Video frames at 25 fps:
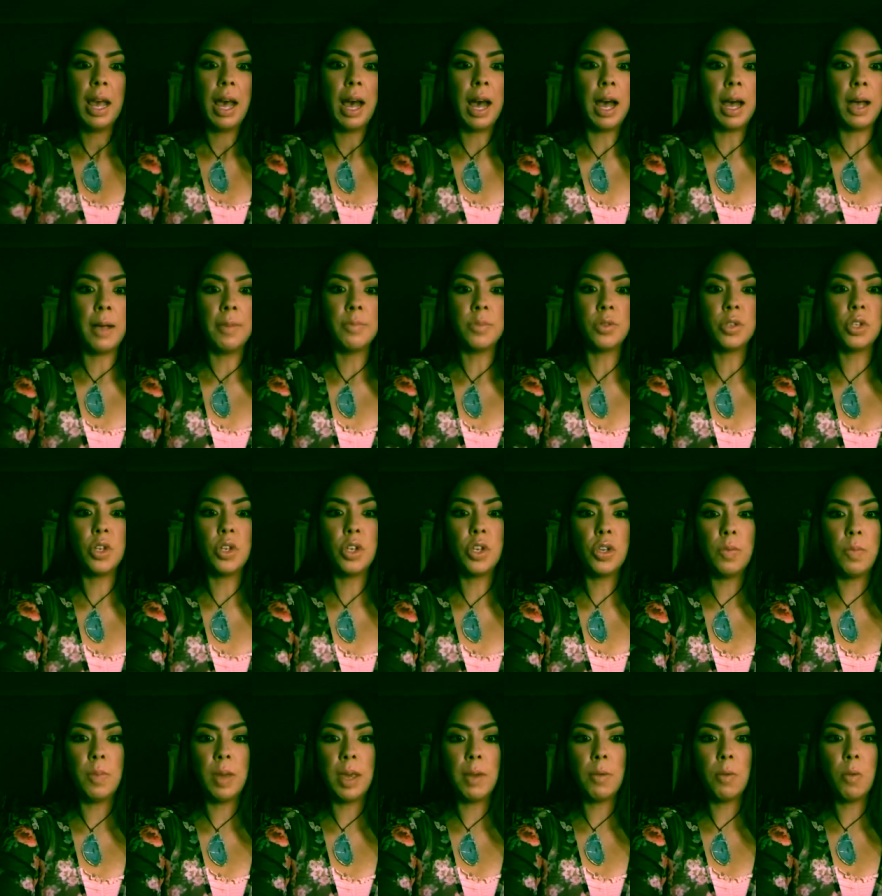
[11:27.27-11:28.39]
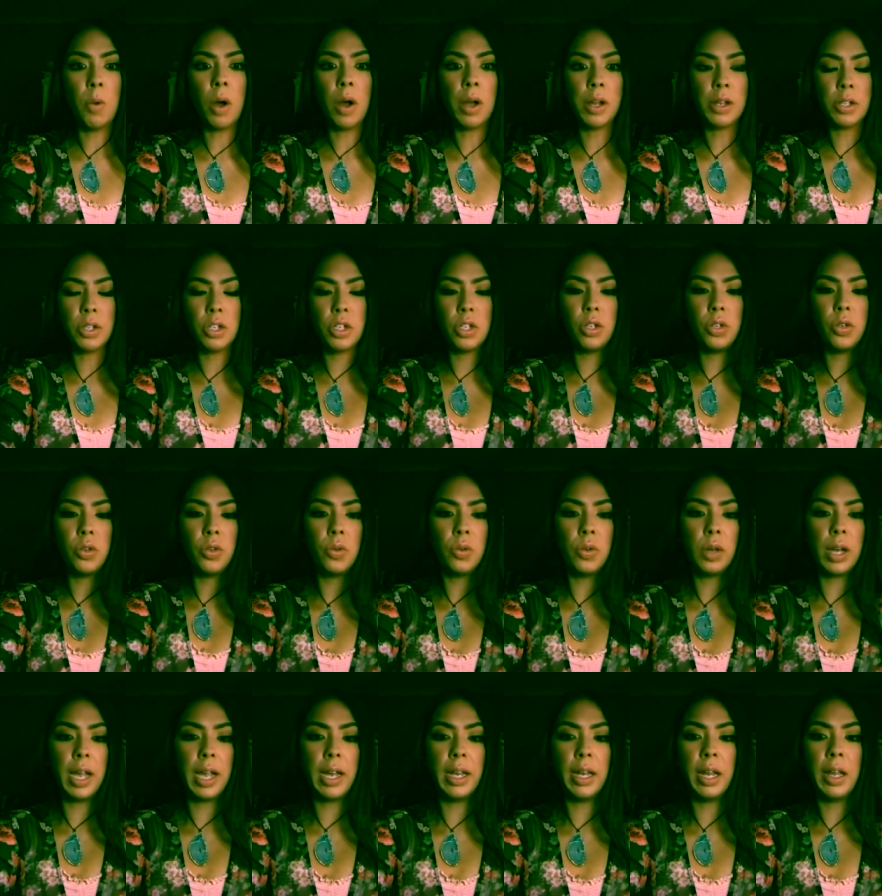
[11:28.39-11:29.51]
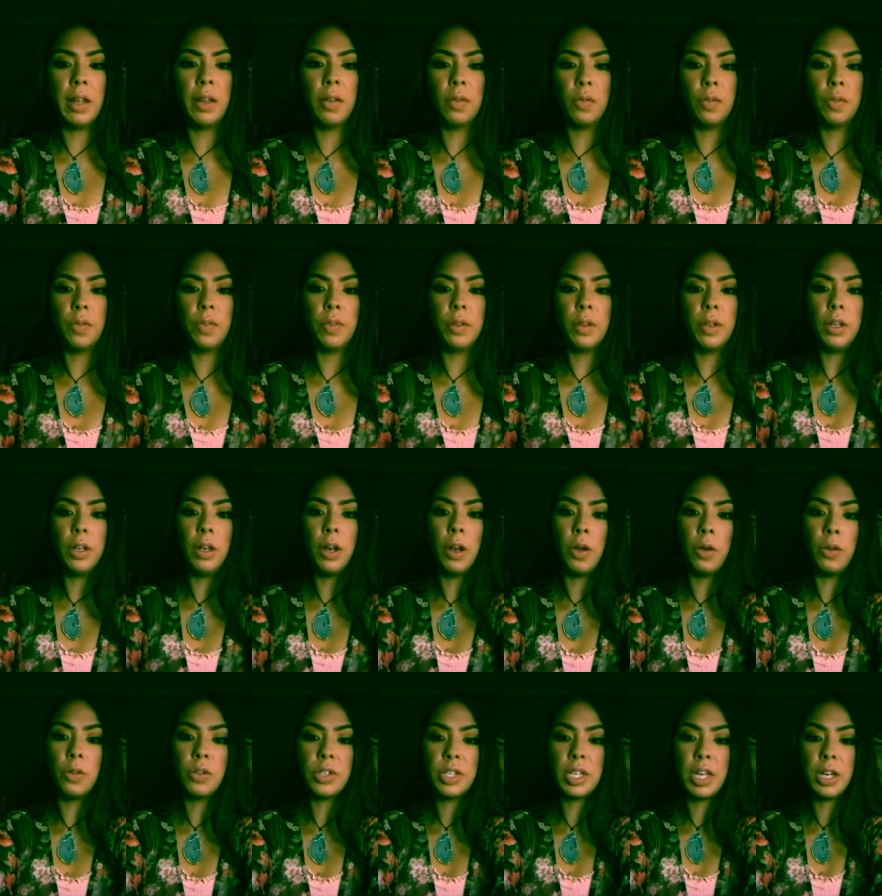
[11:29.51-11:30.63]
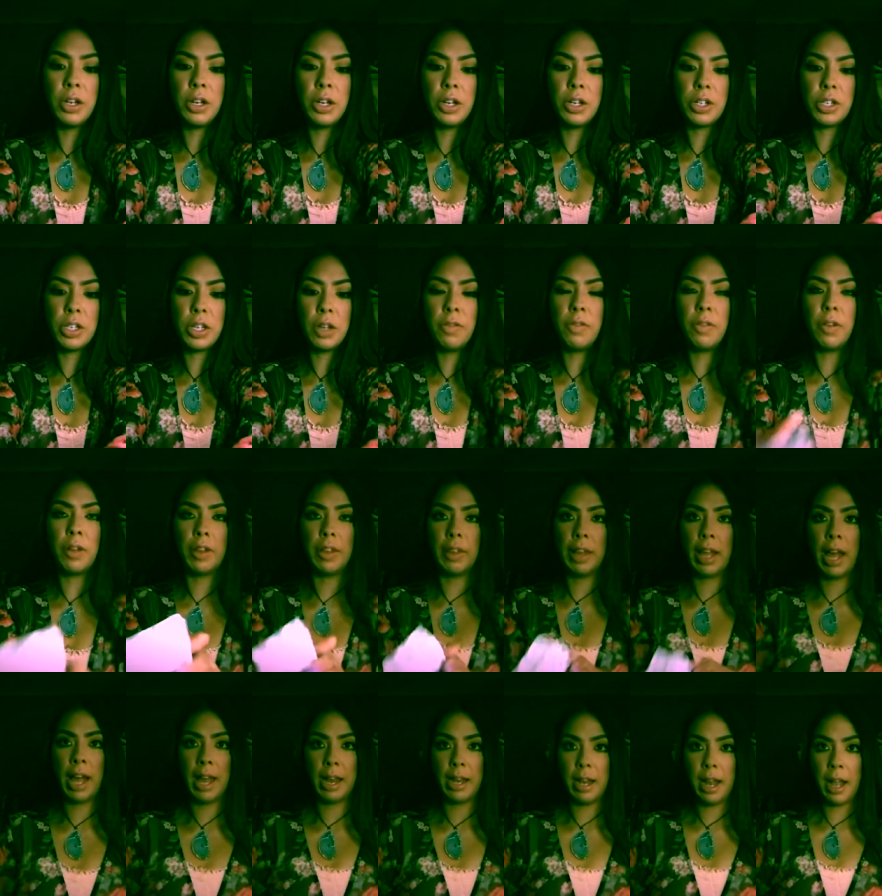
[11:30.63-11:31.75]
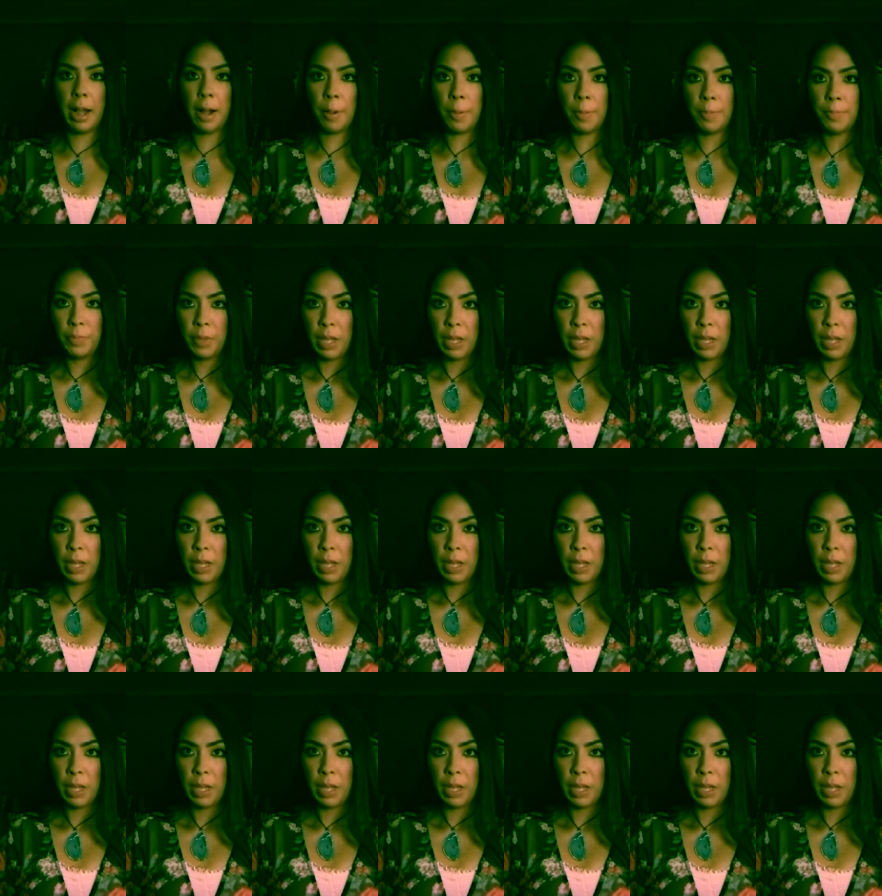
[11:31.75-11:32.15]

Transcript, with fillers: um, so you may want to kind of you know center yourself on that now